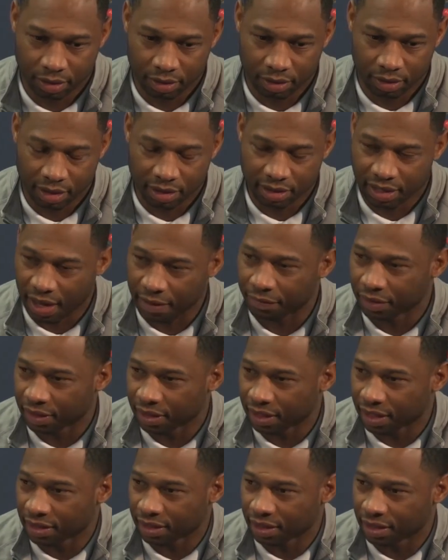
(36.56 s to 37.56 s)

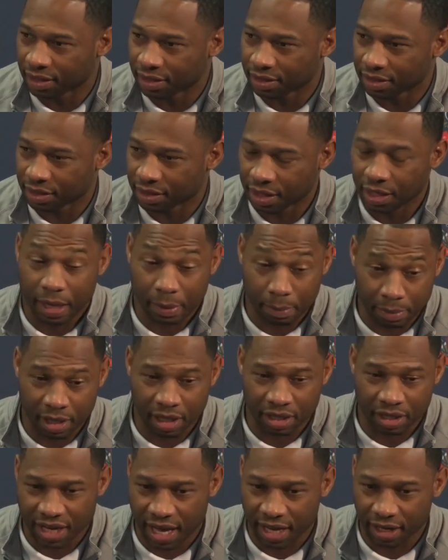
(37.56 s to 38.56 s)
can be a
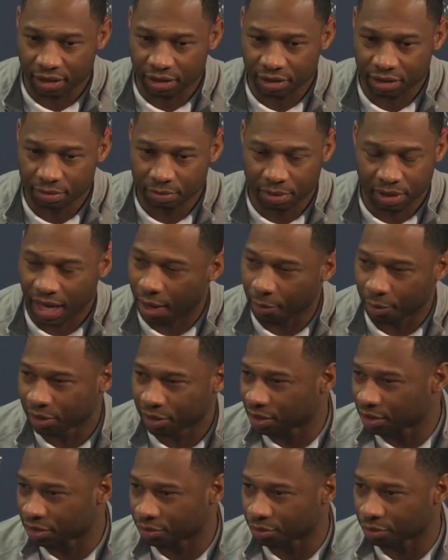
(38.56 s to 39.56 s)
challenge, but not
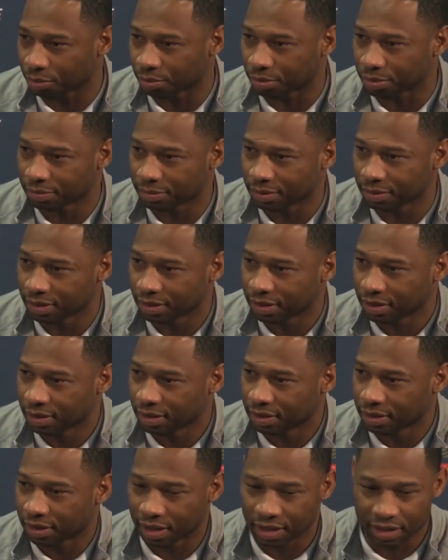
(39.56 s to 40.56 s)
with this group.
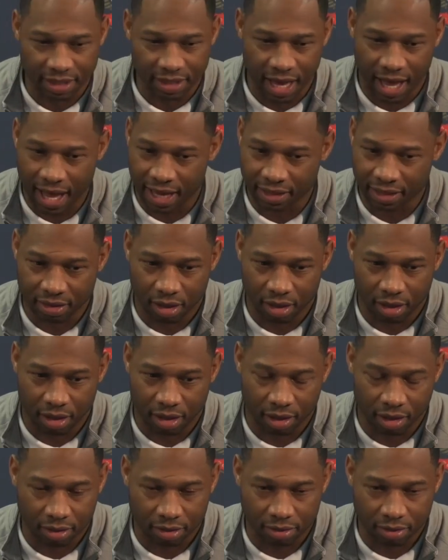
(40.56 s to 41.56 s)
These guys
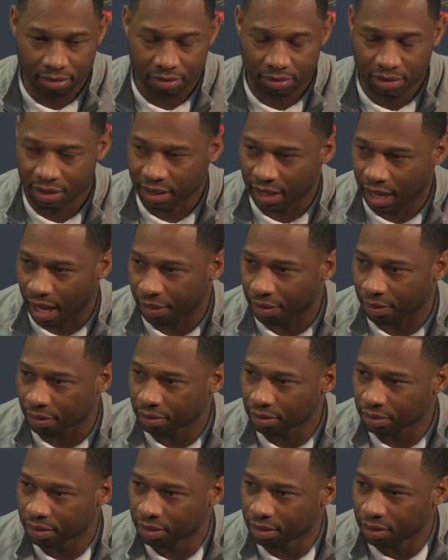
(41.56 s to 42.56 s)
are
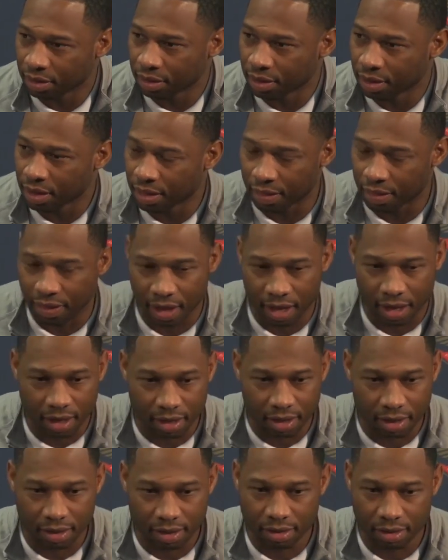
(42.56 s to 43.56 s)
together.
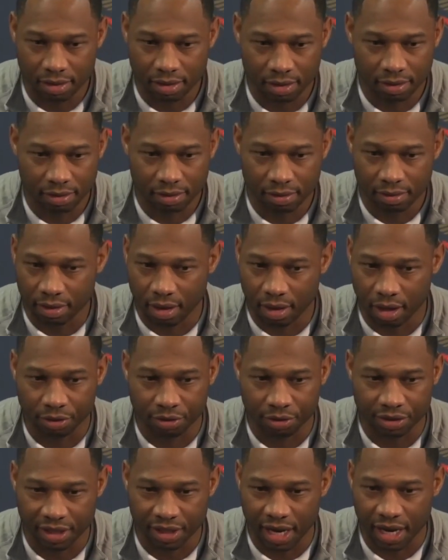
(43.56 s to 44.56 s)
They
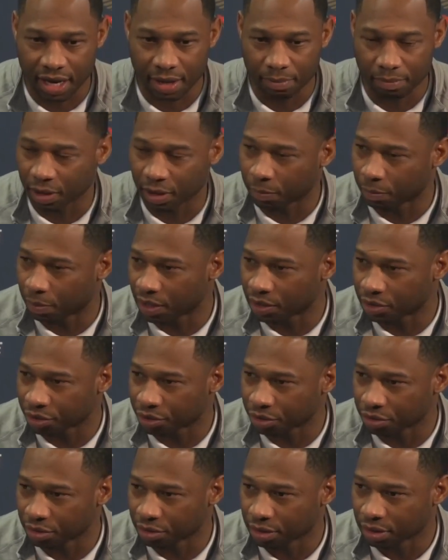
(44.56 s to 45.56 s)
understand big
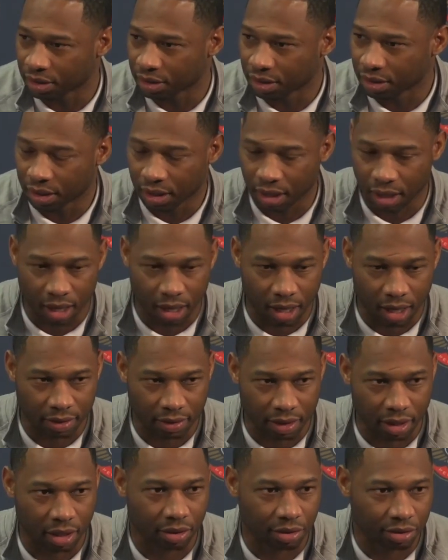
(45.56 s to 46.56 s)
picture.
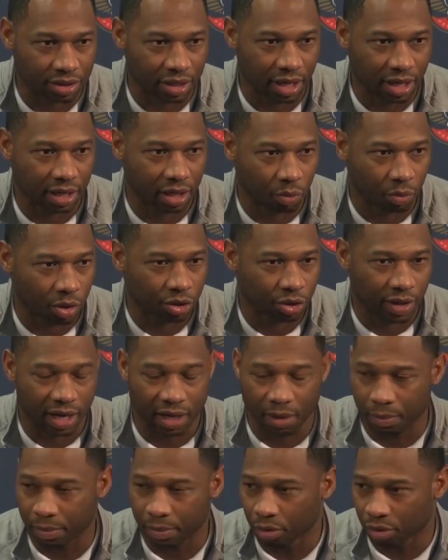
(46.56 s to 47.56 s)
They understand that we're
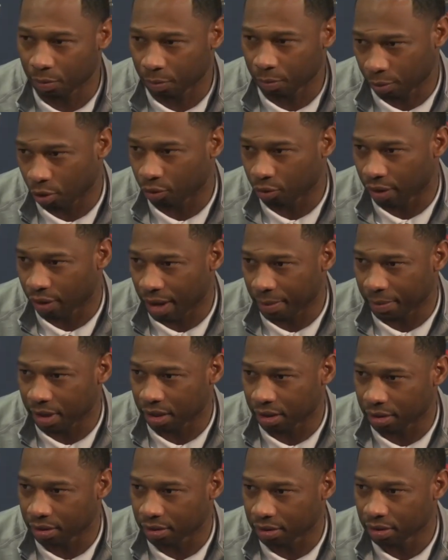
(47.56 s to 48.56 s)
trying to build a program
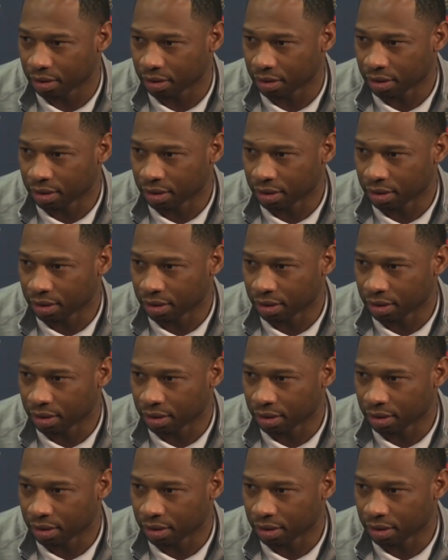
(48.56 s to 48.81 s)
here.